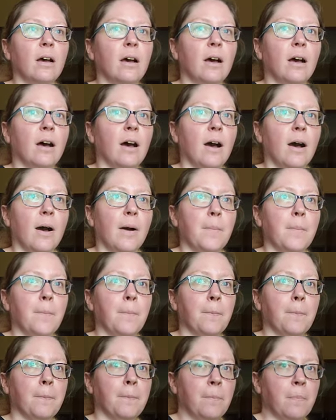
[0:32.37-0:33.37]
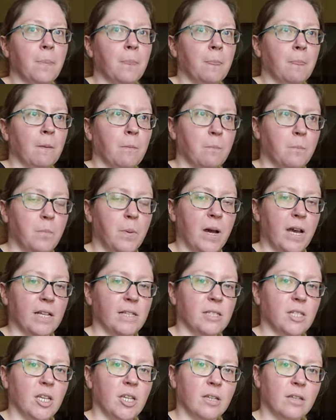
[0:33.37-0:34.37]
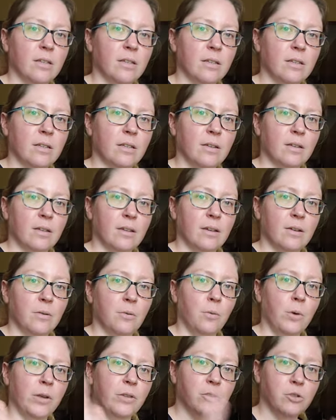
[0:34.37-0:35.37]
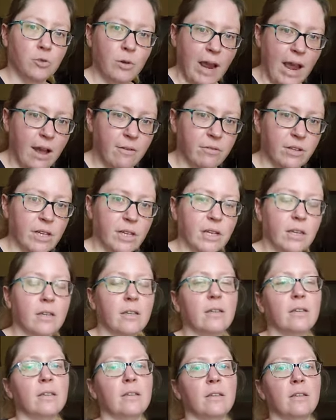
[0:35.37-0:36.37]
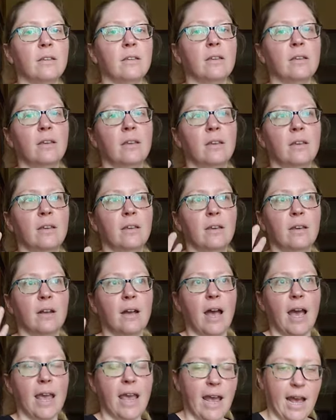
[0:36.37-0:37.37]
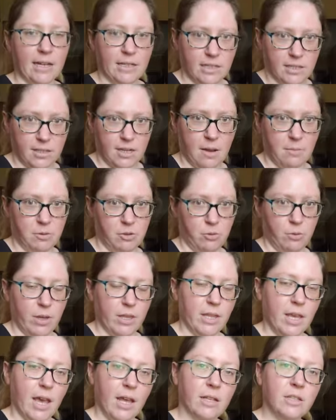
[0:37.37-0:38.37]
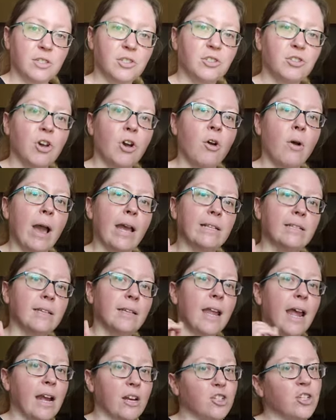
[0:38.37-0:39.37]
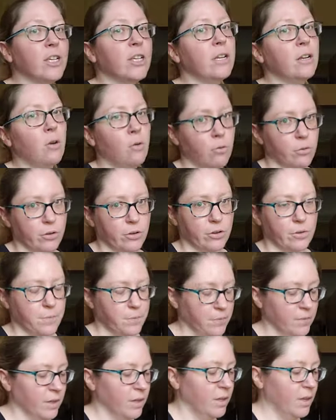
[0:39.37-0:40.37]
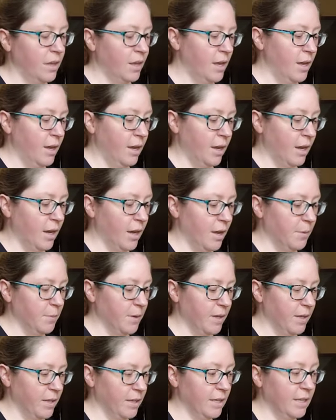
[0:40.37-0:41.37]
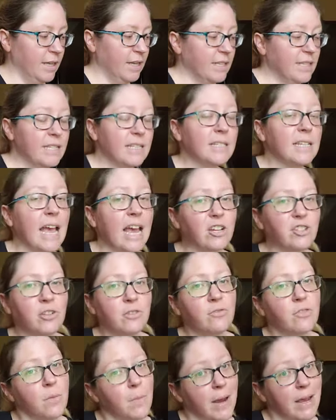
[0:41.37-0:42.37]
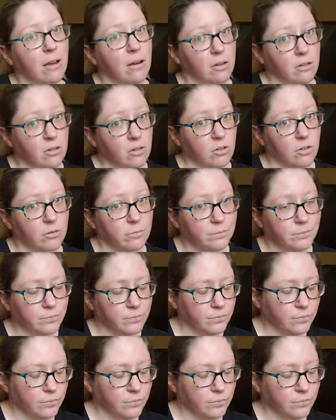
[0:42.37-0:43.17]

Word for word: Um, but with traveling, I had to stop doing that. So I did actually get an order. Um, and this is actually for my uncle.